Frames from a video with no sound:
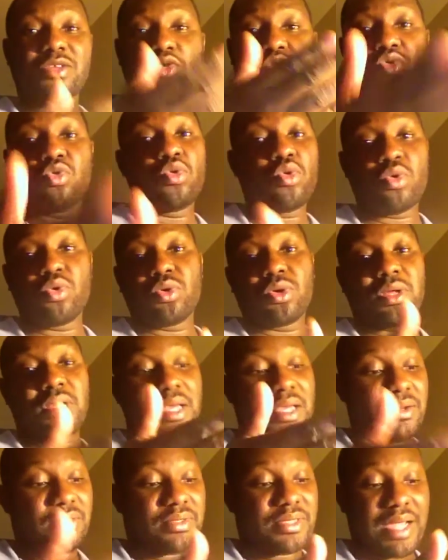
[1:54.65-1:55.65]
you go
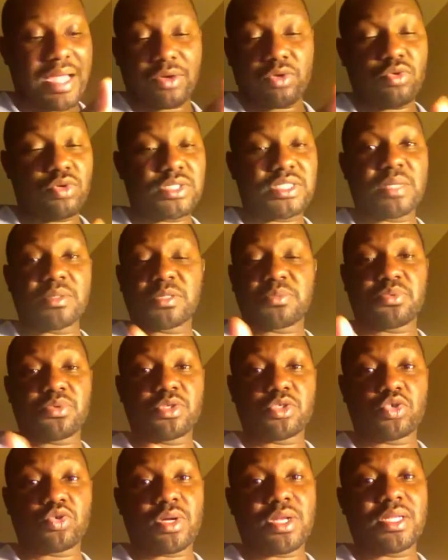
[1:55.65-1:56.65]
and diagnose them
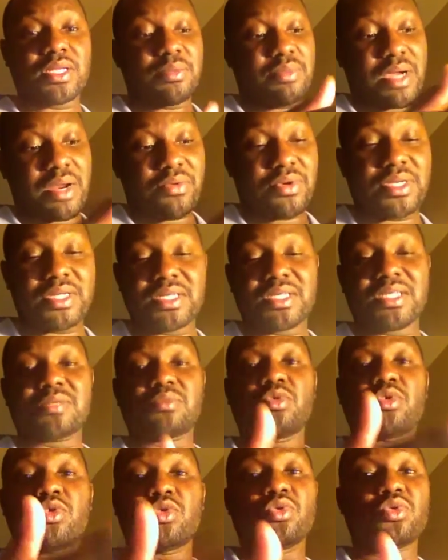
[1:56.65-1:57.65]
spiritually by reading this
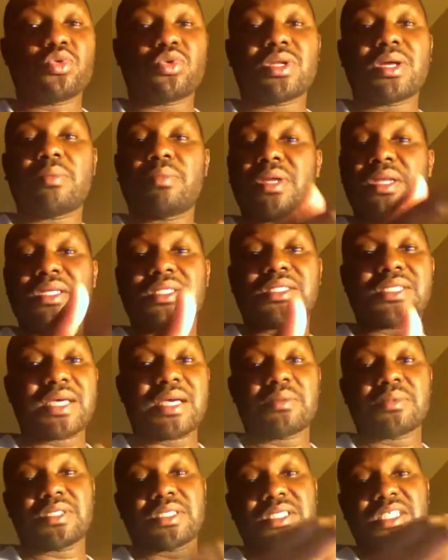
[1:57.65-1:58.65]
book, you know that many
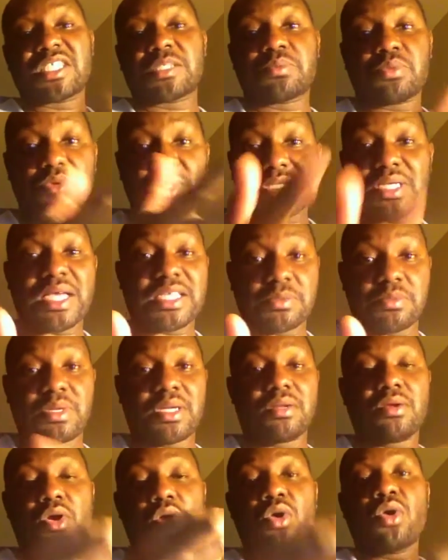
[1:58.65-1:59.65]
times it's a spirit husband
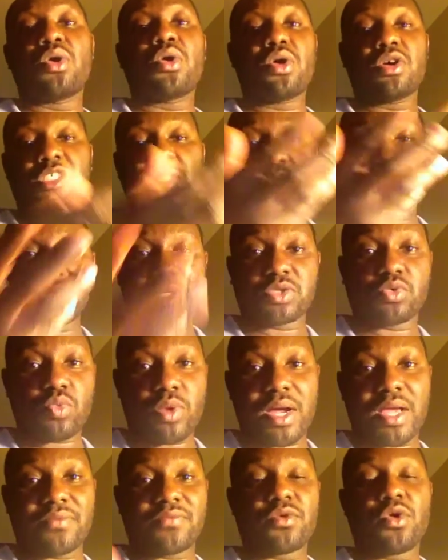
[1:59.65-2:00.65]
or spirit
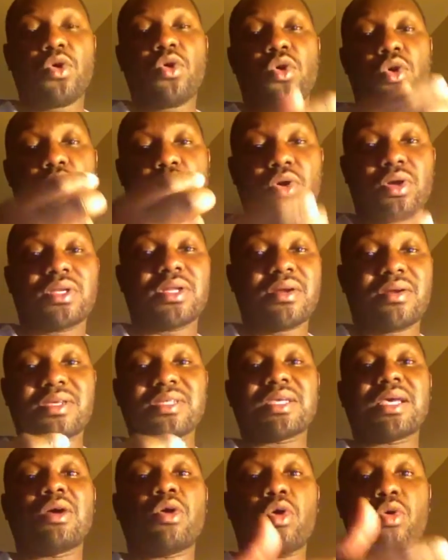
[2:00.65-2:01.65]
wife or there
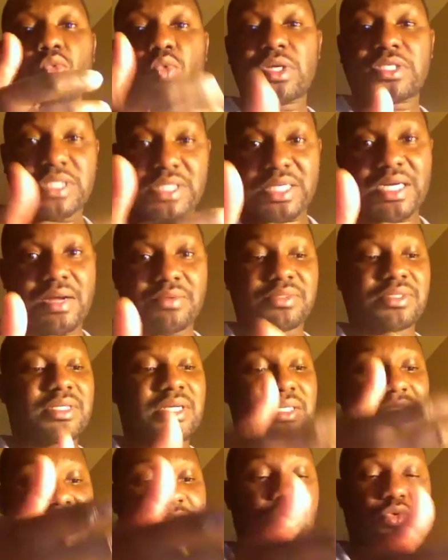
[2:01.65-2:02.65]
or witchcraft
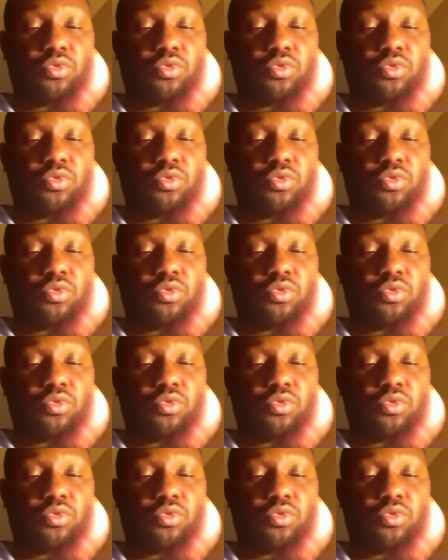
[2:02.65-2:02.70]
that is